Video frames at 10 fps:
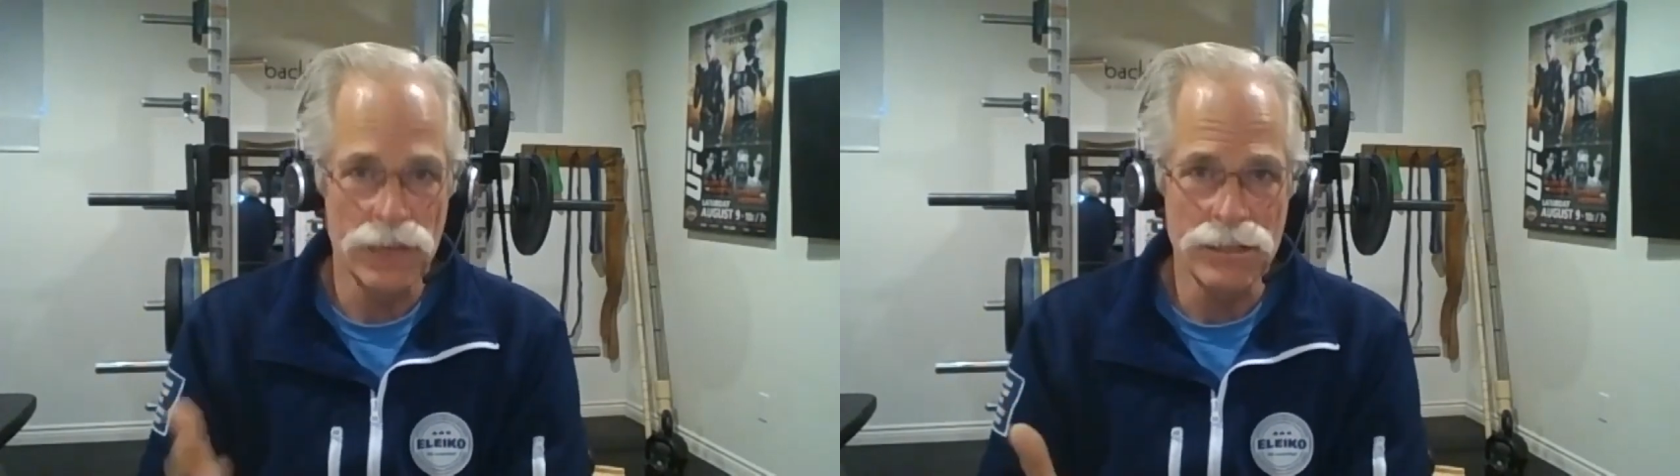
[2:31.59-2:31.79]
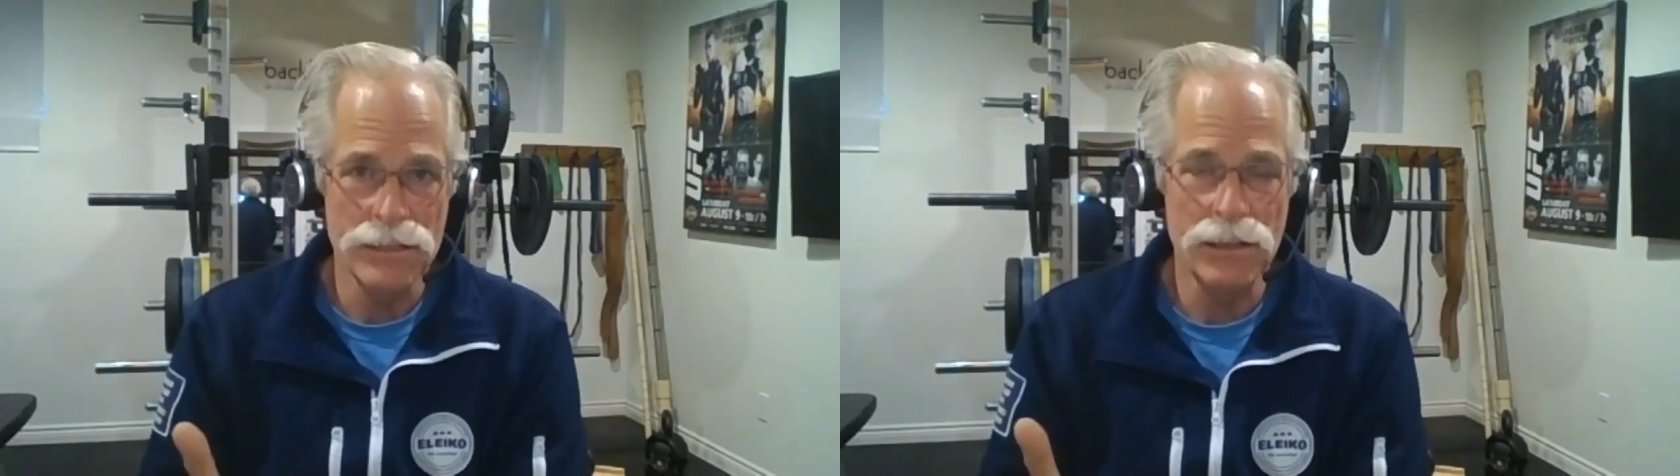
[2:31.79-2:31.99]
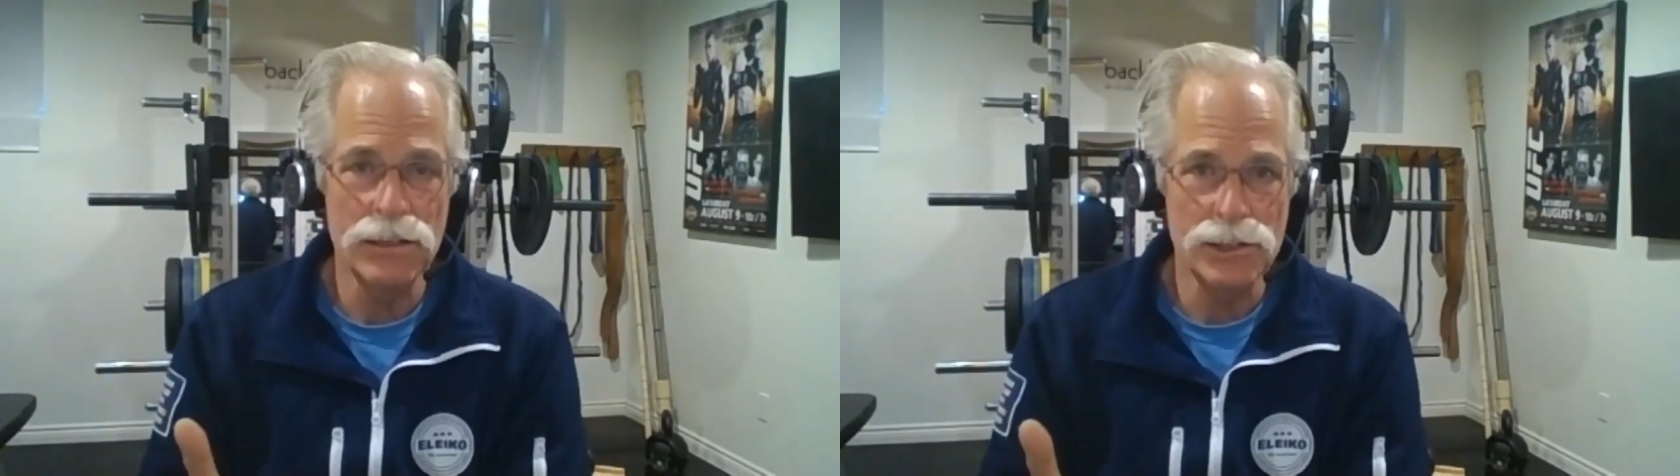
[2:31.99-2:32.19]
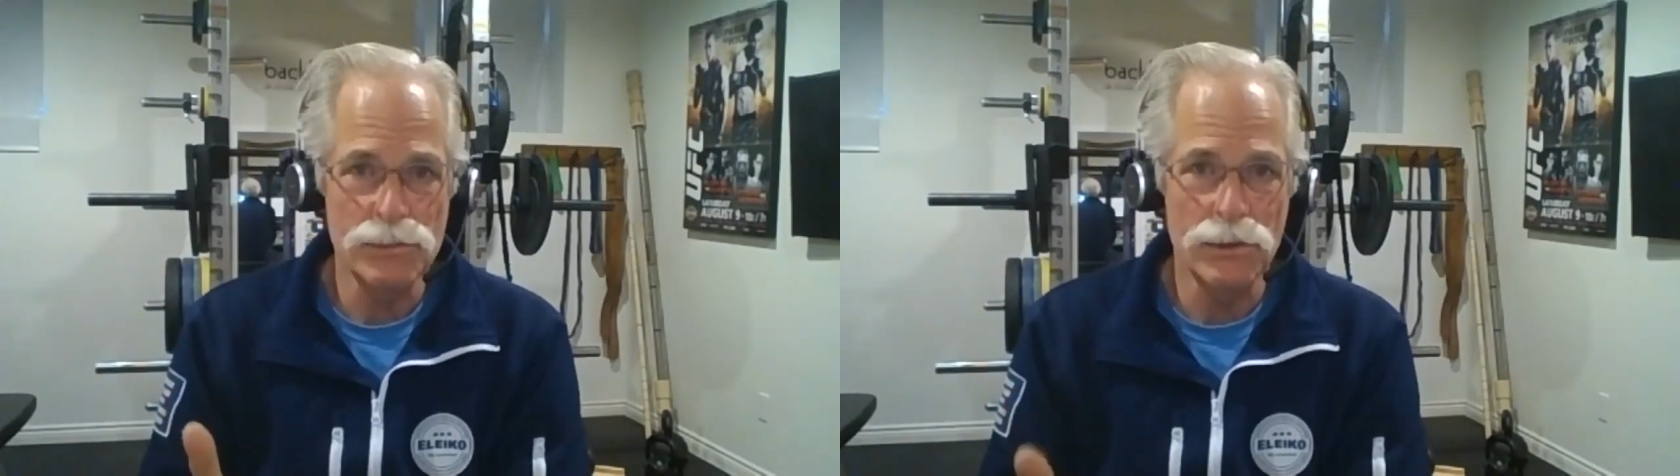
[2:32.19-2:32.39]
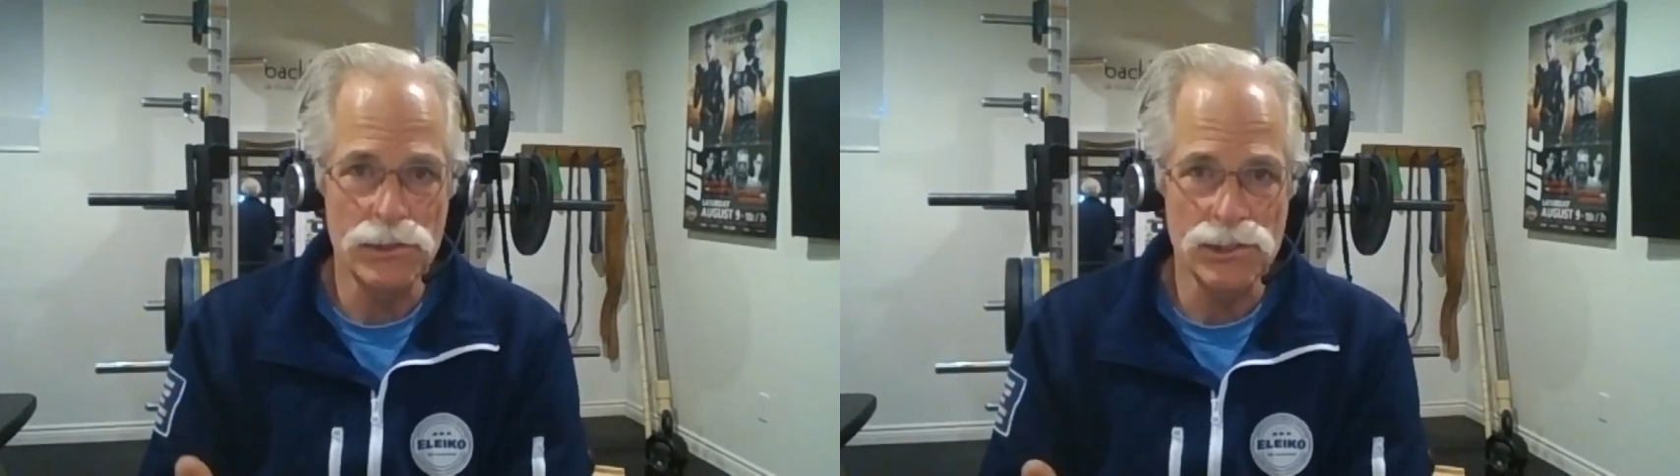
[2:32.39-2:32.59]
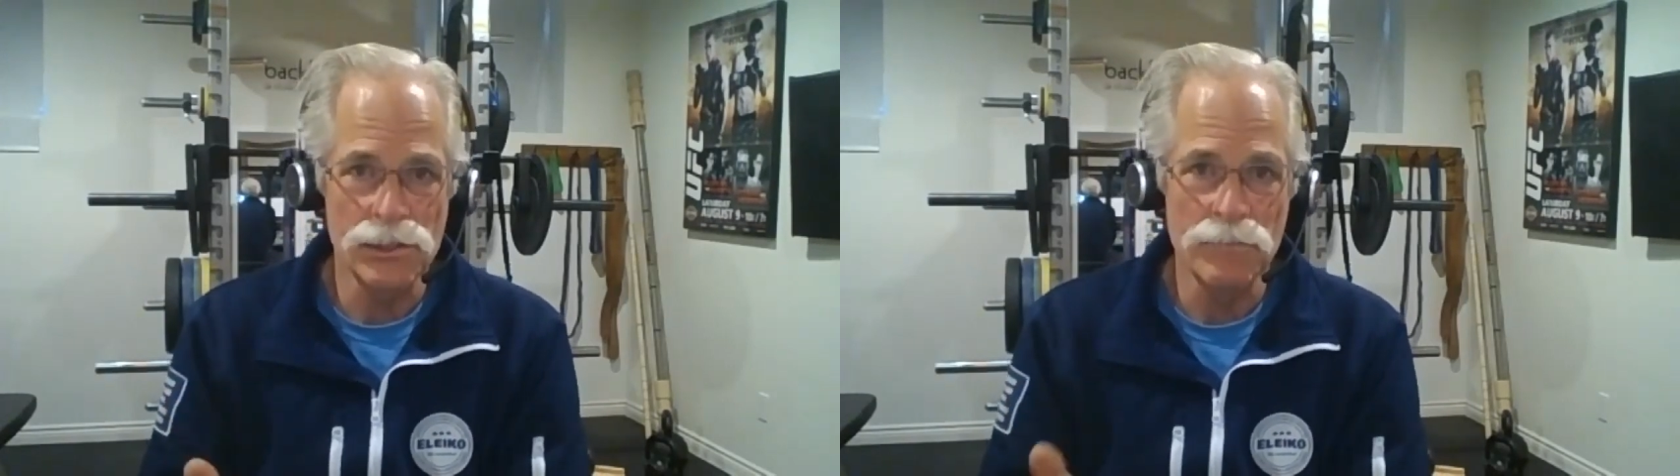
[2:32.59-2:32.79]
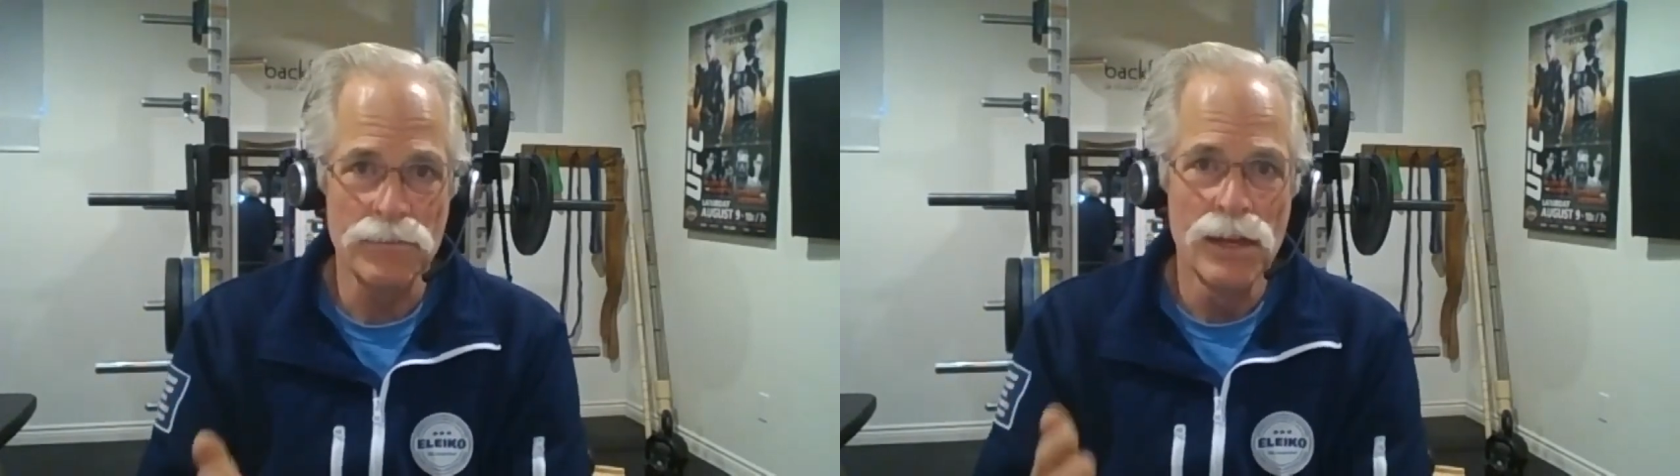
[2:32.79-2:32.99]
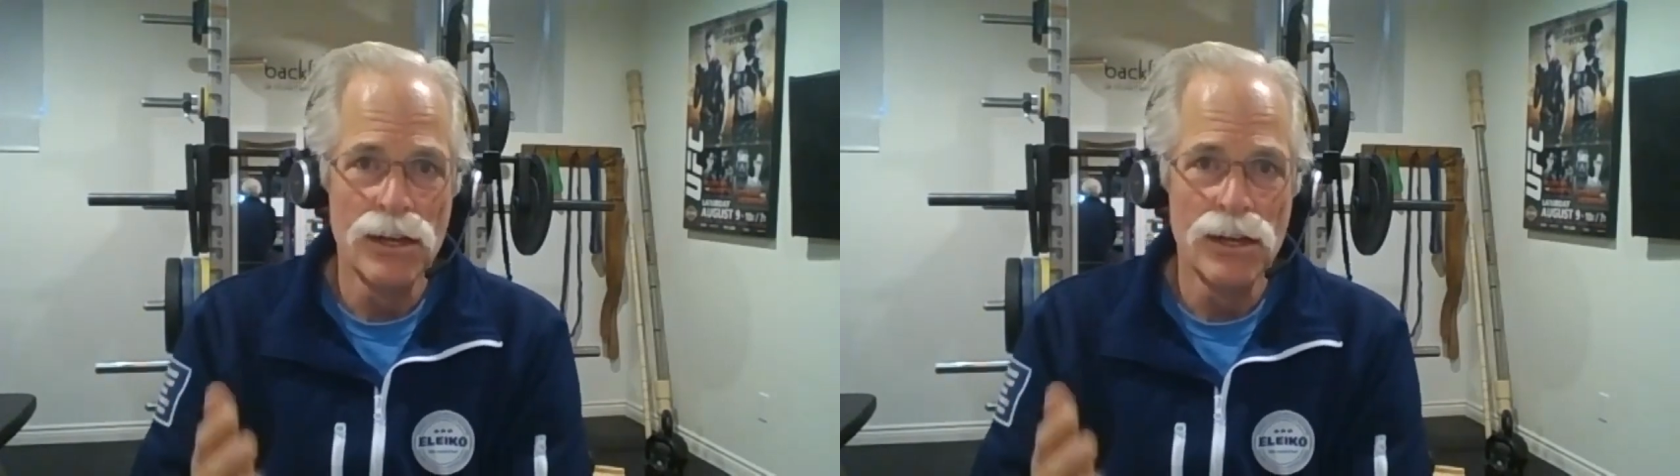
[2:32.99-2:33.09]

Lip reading: and tell this person